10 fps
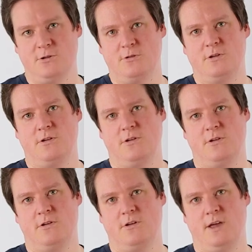a look
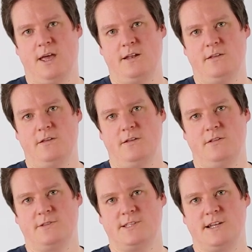at
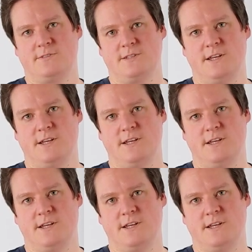the stairs and